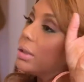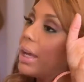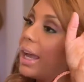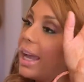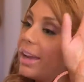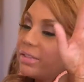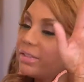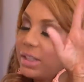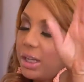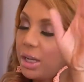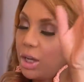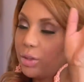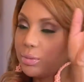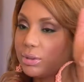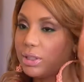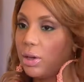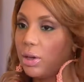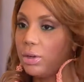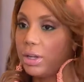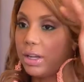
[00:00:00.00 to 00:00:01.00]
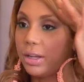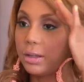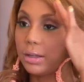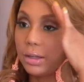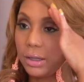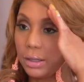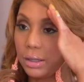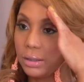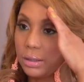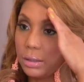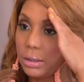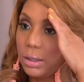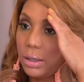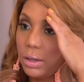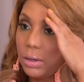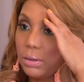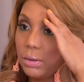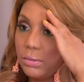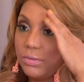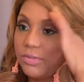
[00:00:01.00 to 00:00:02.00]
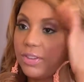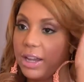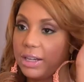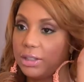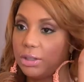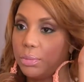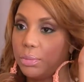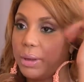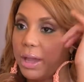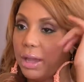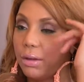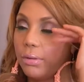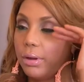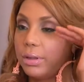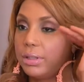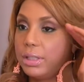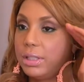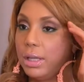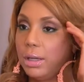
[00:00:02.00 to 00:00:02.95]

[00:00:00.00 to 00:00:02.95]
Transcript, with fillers: I have to help Toni, you know, find her background